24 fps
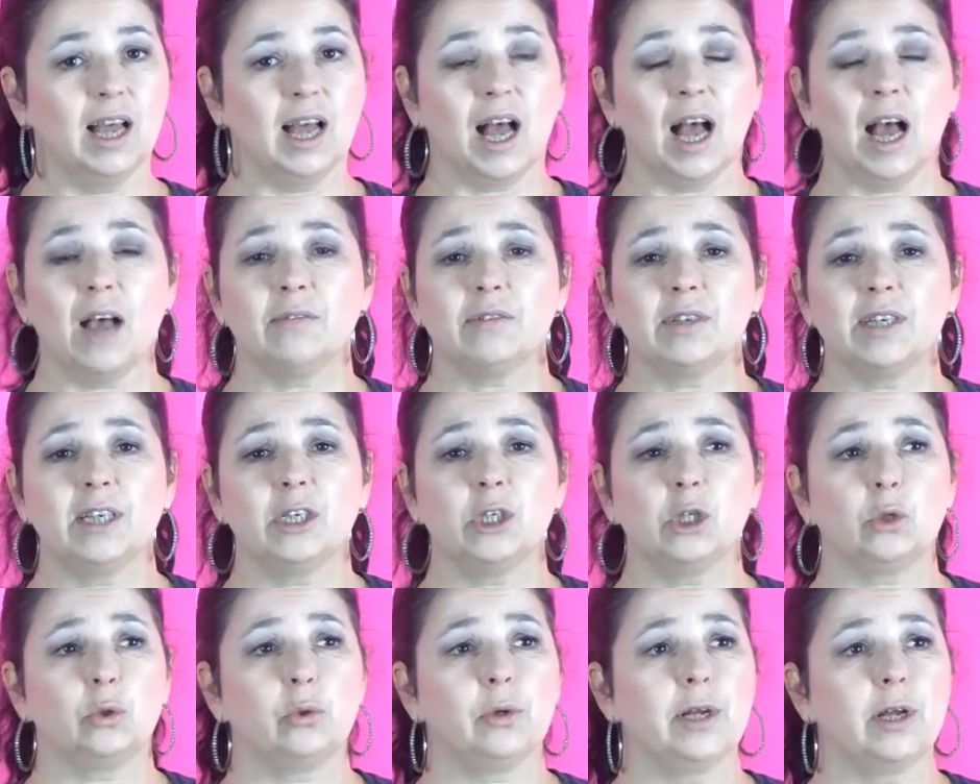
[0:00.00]
I've seen
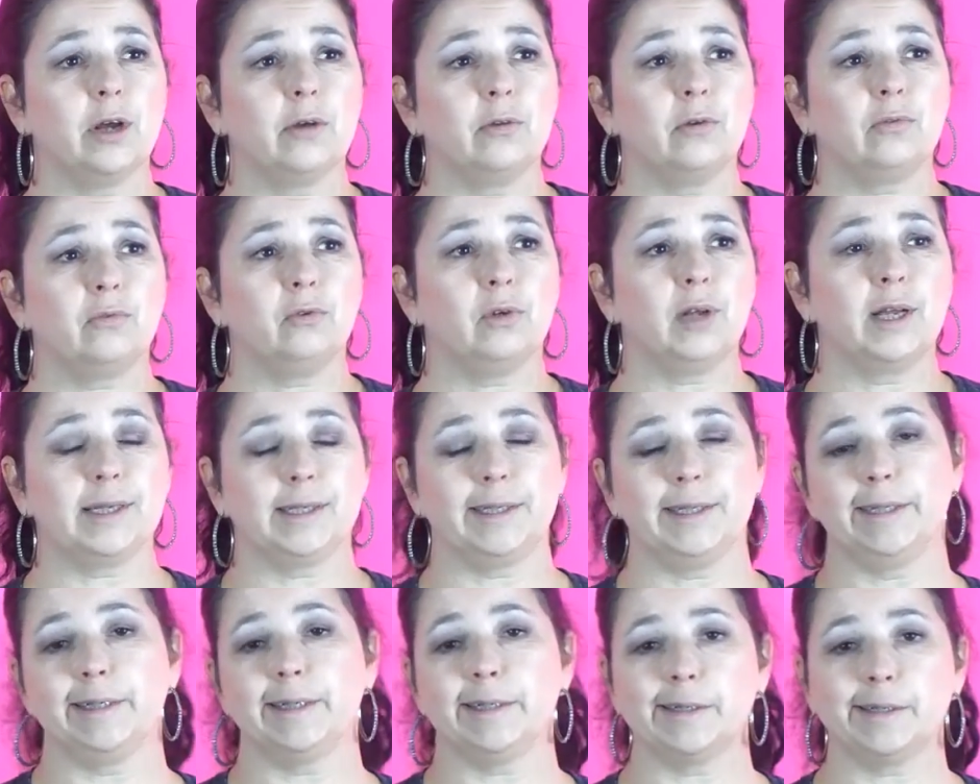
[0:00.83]
jewelry on there for like
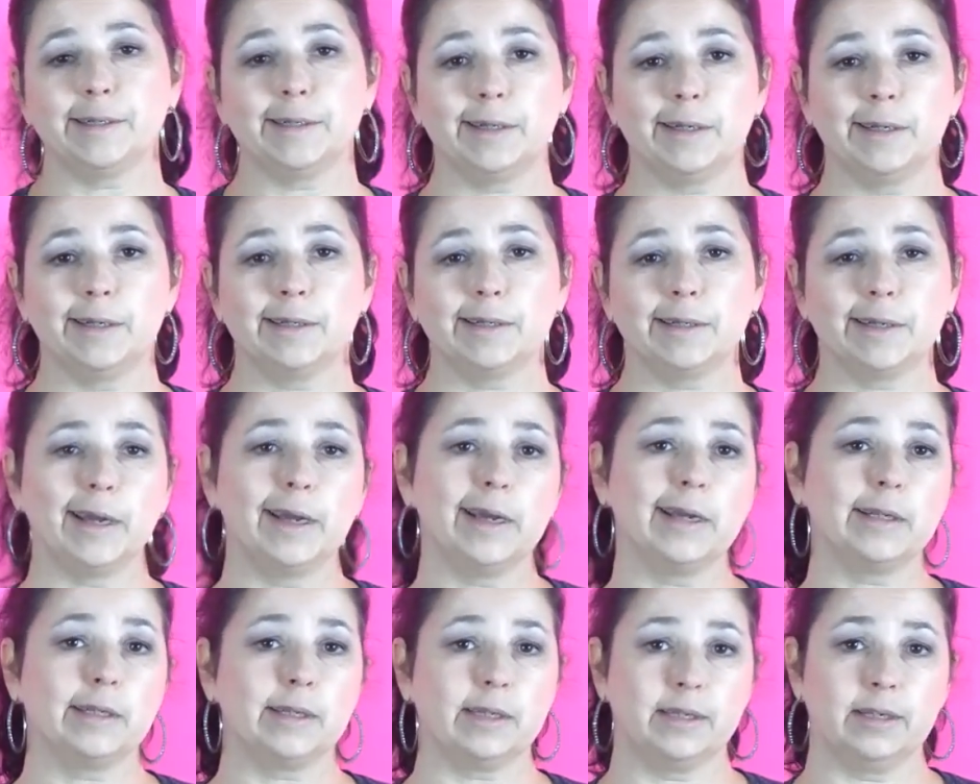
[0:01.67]
10 cents,
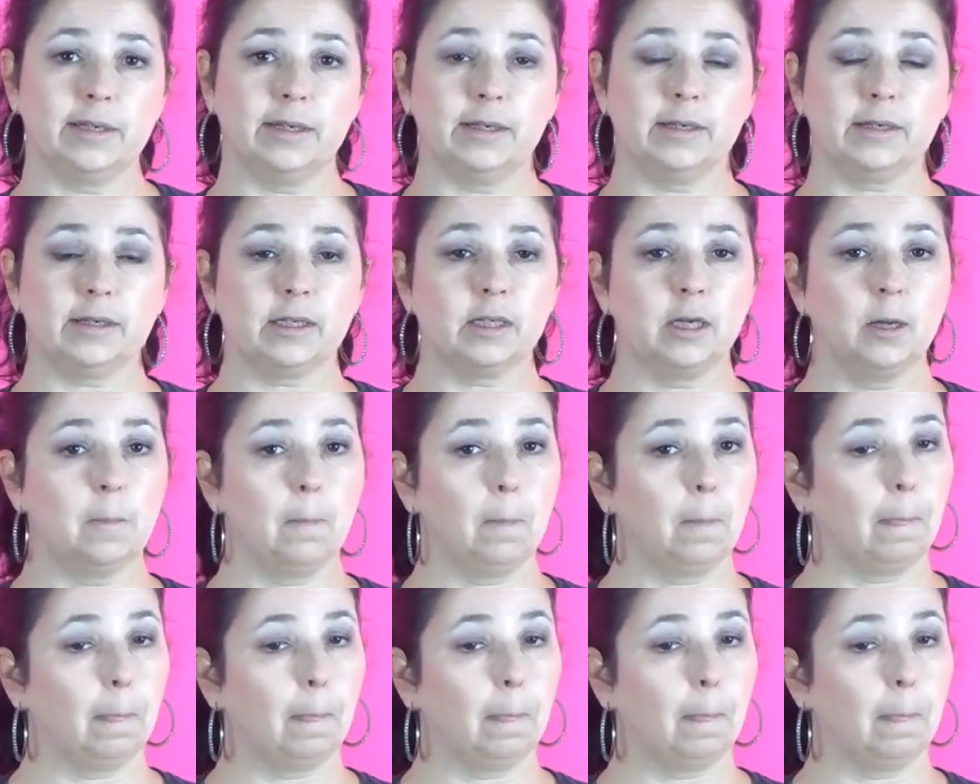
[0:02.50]
8 cents.